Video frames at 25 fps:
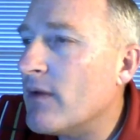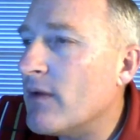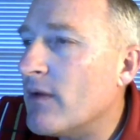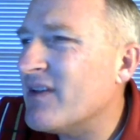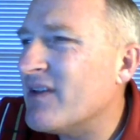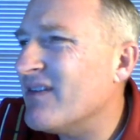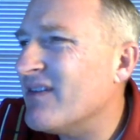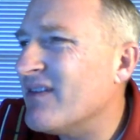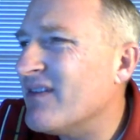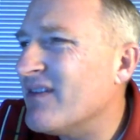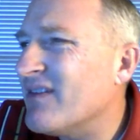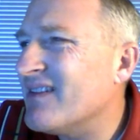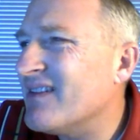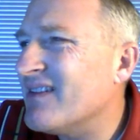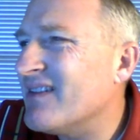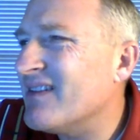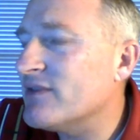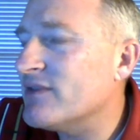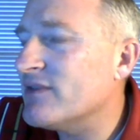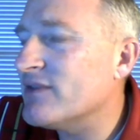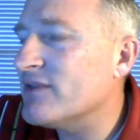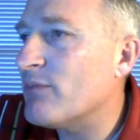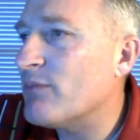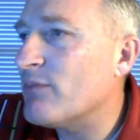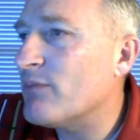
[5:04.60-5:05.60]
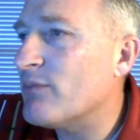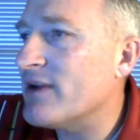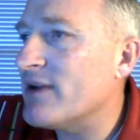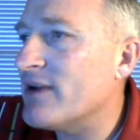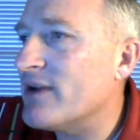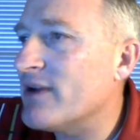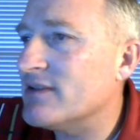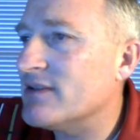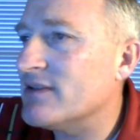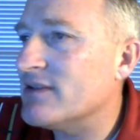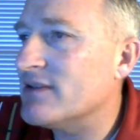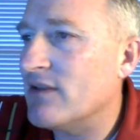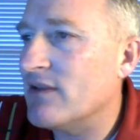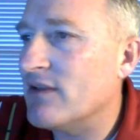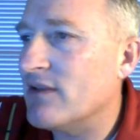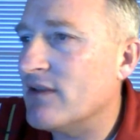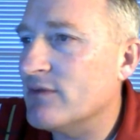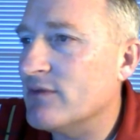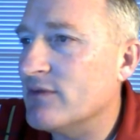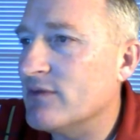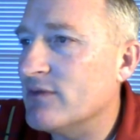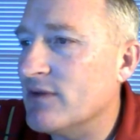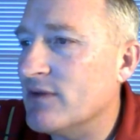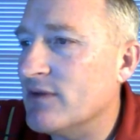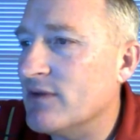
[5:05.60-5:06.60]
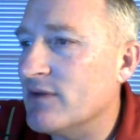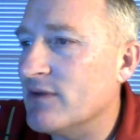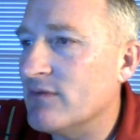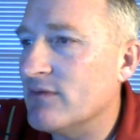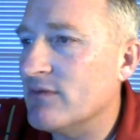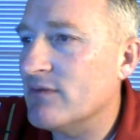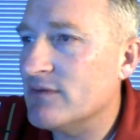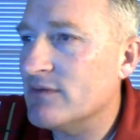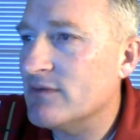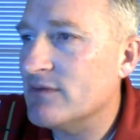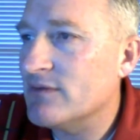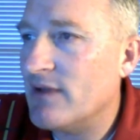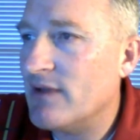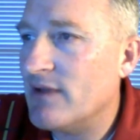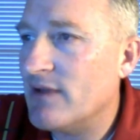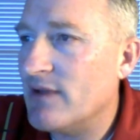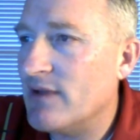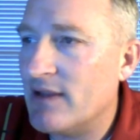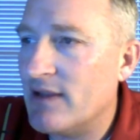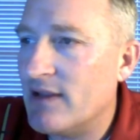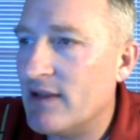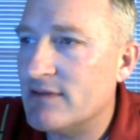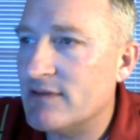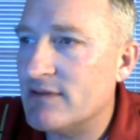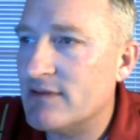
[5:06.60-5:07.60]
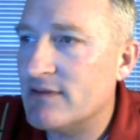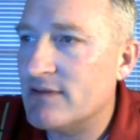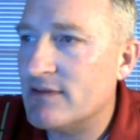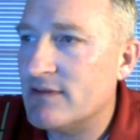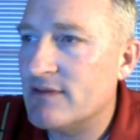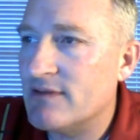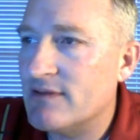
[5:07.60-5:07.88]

you know what? There's no prices on those though. So yeah, I guess